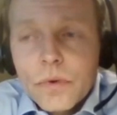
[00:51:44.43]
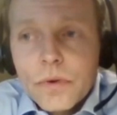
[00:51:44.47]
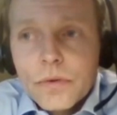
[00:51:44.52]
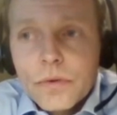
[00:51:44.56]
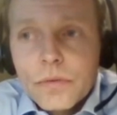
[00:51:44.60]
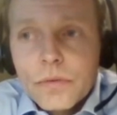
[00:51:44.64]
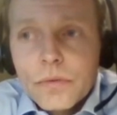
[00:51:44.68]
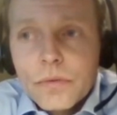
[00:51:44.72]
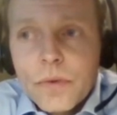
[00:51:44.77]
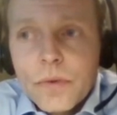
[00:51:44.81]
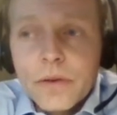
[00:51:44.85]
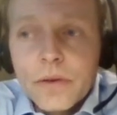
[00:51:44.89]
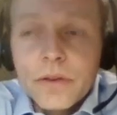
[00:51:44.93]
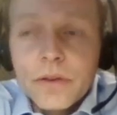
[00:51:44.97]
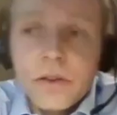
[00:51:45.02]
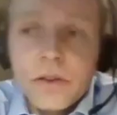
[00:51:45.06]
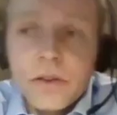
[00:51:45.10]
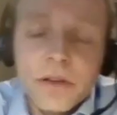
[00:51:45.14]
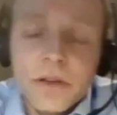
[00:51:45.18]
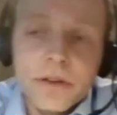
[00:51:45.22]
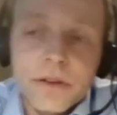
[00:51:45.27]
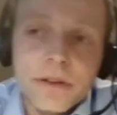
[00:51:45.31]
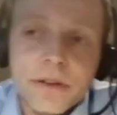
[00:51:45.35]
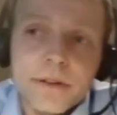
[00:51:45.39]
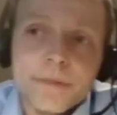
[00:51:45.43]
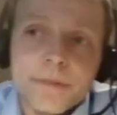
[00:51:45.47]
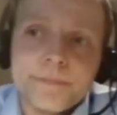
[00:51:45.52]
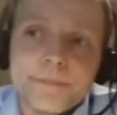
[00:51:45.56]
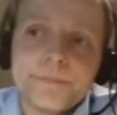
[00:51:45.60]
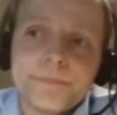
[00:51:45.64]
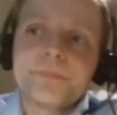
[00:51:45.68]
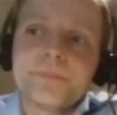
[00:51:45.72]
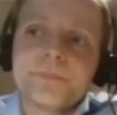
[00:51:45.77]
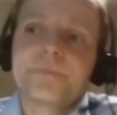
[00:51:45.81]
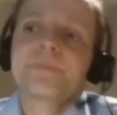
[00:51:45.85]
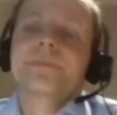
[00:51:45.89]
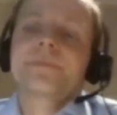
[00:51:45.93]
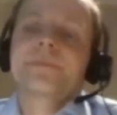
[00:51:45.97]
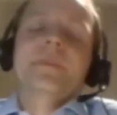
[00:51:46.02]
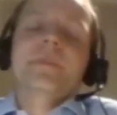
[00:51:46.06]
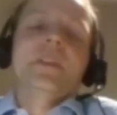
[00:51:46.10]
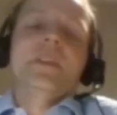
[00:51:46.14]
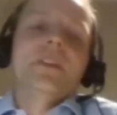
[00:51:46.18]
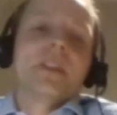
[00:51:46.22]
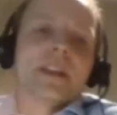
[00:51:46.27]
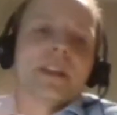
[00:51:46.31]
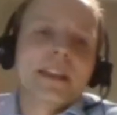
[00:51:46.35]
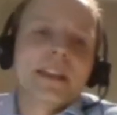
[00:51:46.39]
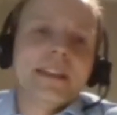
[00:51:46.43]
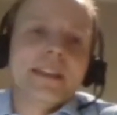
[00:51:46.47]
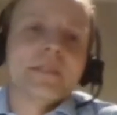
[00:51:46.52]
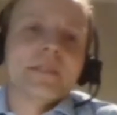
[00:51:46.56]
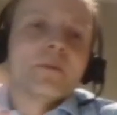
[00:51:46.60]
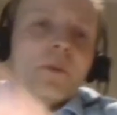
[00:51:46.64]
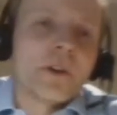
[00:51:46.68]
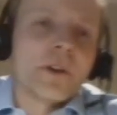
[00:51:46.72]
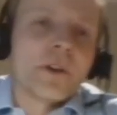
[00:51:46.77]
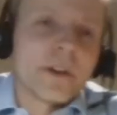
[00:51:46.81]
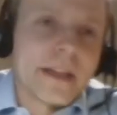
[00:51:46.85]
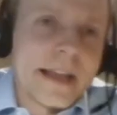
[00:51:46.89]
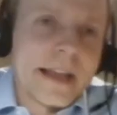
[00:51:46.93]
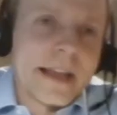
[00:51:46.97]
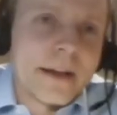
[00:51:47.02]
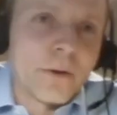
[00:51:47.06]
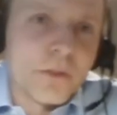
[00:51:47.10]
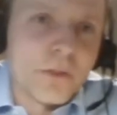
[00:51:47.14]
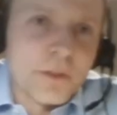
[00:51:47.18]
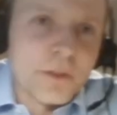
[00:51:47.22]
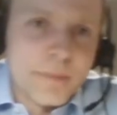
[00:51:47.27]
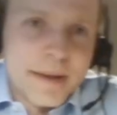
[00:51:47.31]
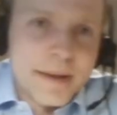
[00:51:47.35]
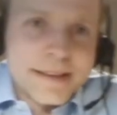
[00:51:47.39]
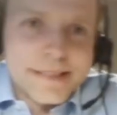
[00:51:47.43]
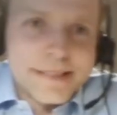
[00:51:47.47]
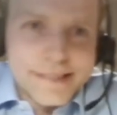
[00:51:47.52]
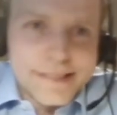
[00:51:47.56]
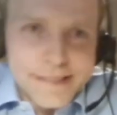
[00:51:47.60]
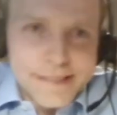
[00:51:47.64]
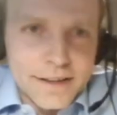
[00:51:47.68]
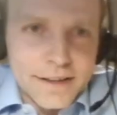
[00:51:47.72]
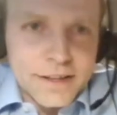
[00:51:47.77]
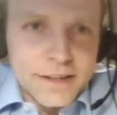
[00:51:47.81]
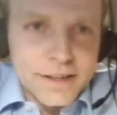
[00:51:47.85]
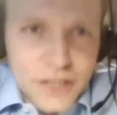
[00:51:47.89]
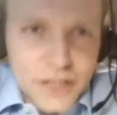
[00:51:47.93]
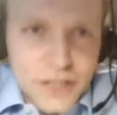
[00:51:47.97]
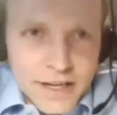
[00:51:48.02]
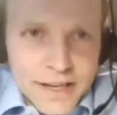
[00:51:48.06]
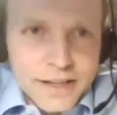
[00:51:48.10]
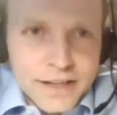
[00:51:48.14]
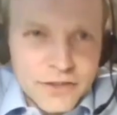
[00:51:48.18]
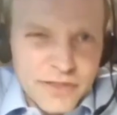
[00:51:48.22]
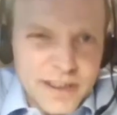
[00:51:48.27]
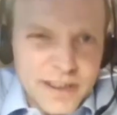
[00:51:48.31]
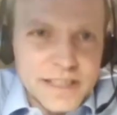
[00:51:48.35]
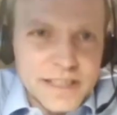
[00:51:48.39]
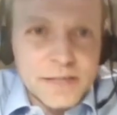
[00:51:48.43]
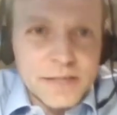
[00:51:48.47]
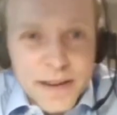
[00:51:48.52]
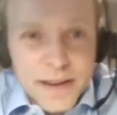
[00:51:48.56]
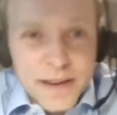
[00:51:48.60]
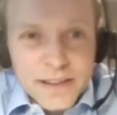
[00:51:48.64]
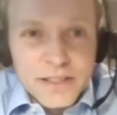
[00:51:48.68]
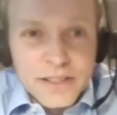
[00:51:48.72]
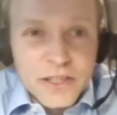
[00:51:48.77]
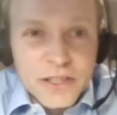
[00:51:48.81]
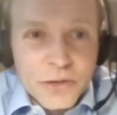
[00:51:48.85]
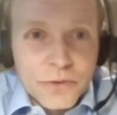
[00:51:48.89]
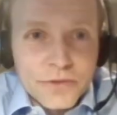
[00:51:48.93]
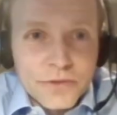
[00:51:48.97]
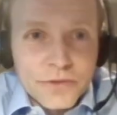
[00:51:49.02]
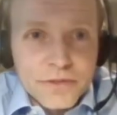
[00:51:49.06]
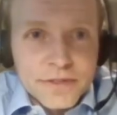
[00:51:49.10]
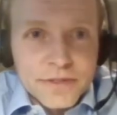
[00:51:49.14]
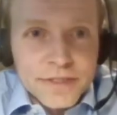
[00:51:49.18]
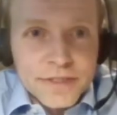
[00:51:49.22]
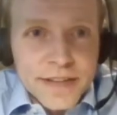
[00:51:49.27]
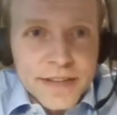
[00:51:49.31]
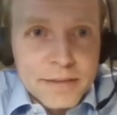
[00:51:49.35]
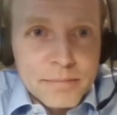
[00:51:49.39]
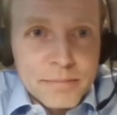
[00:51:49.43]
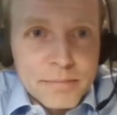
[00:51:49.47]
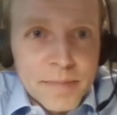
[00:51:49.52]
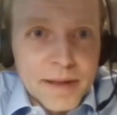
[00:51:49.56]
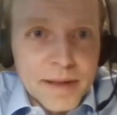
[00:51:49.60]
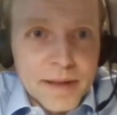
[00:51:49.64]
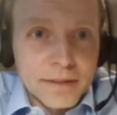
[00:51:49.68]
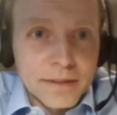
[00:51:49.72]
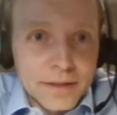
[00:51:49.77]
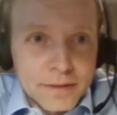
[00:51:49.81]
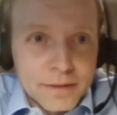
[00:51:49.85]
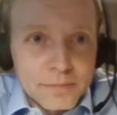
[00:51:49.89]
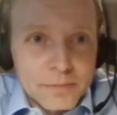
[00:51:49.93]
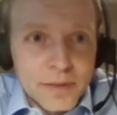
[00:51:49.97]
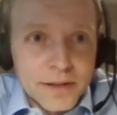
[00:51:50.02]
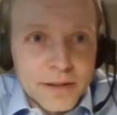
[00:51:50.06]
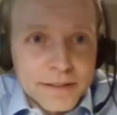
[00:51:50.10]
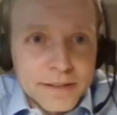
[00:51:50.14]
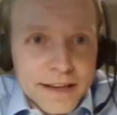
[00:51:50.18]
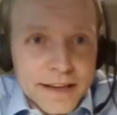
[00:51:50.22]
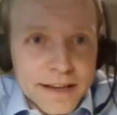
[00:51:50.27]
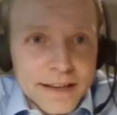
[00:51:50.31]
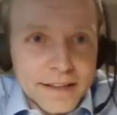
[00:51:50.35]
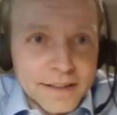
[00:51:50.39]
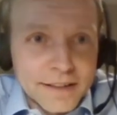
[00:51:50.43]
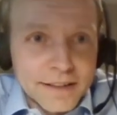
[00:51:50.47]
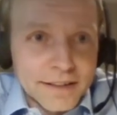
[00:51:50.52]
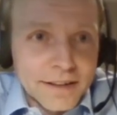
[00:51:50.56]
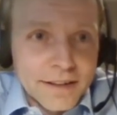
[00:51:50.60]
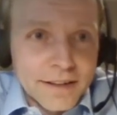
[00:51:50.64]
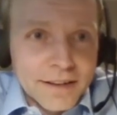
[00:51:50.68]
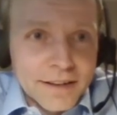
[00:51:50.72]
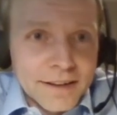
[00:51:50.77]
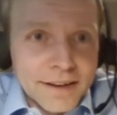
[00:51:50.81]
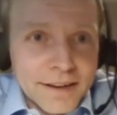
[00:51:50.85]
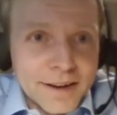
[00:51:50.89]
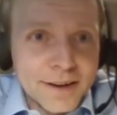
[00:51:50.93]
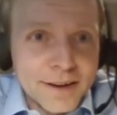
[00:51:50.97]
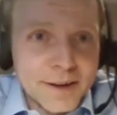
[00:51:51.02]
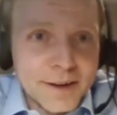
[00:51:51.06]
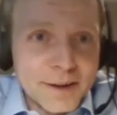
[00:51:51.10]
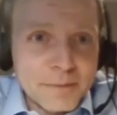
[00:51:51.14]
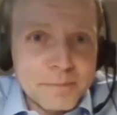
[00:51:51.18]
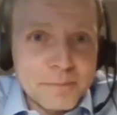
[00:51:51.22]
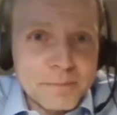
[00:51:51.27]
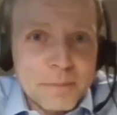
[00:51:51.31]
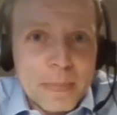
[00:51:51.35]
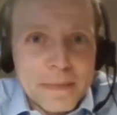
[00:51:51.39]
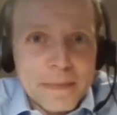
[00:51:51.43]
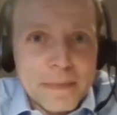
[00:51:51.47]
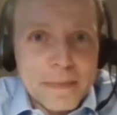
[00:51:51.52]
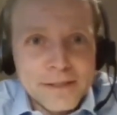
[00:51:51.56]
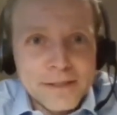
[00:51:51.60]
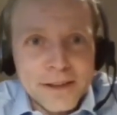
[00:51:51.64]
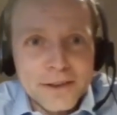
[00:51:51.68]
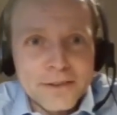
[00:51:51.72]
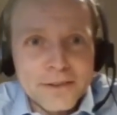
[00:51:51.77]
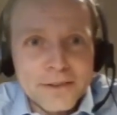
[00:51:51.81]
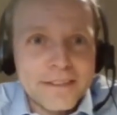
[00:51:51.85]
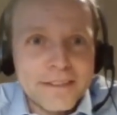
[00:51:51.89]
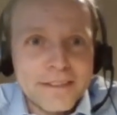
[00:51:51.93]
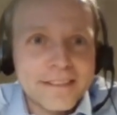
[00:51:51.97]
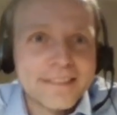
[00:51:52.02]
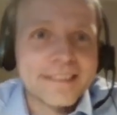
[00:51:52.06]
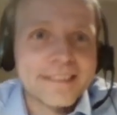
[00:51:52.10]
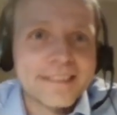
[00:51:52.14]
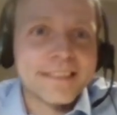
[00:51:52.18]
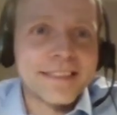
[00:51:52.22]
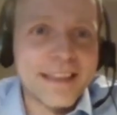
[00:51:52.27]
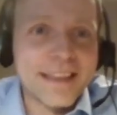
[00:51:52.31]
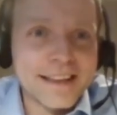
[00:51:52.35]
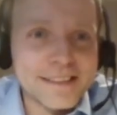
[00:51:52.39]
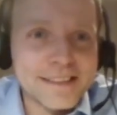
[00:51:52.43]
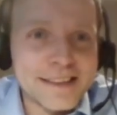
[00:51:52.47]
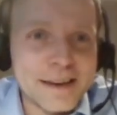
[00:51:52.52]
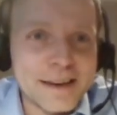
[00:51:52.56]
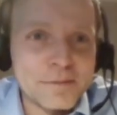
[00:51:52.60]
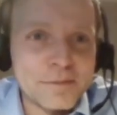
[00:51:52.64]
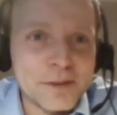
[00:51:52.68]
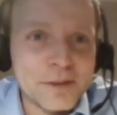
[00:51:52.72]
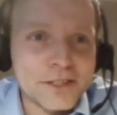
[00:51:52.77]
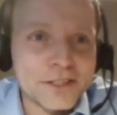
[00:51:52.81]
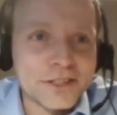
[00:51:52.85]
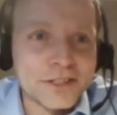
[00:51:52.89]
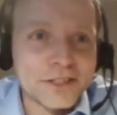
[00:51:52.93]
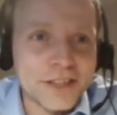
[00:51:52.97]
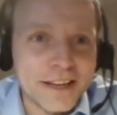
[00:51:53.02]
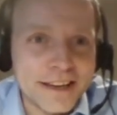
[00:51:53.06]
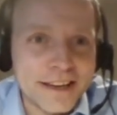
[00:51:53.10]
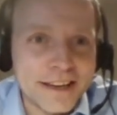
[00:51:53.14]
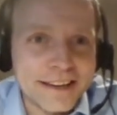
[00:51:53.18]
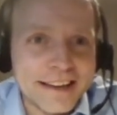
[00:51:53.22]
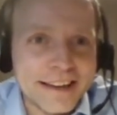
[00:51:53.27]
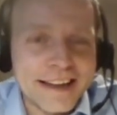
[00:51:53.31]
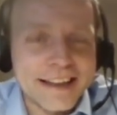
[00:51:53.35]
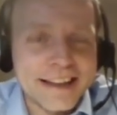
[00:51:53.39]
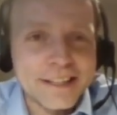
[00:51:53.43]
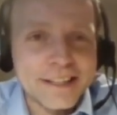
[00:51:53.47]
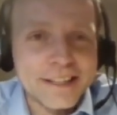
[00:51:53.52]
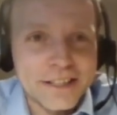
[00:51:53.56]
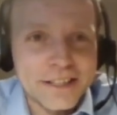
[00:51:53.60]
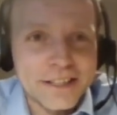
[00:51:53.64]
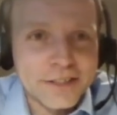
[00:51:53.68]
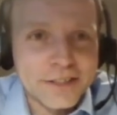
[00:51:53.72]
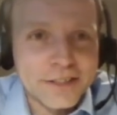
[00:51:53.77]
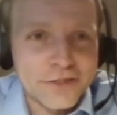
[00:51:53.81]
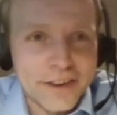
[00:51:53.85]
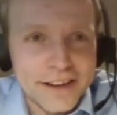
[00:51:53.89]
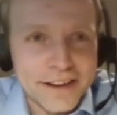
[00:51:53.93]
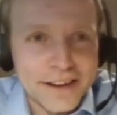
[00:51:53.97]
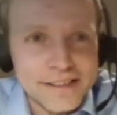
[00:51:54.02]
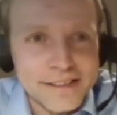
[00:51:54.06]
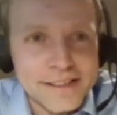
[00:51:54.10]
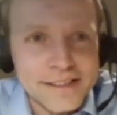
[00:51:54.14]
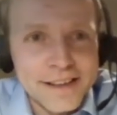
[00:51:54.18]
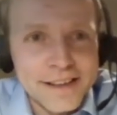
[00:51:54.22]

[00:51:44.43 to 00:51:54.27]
well, you can either work out on the basis that a chicken drinks about 210 ml per day. So that's how much a chicken actually drinks.